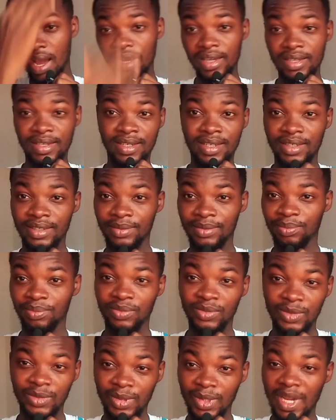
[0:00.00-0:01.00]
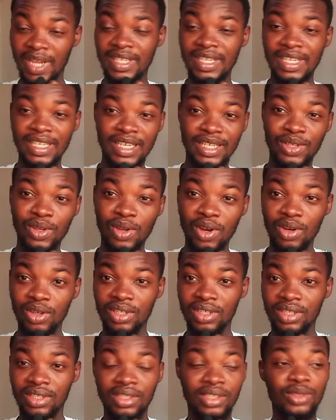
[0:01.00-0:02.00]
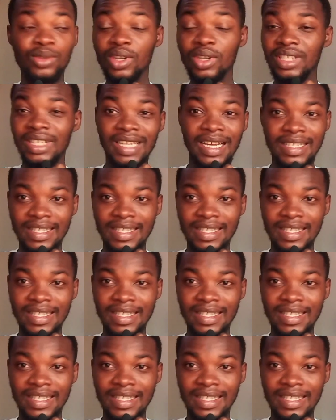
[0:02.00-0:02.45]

Guys, I think it's God. Not that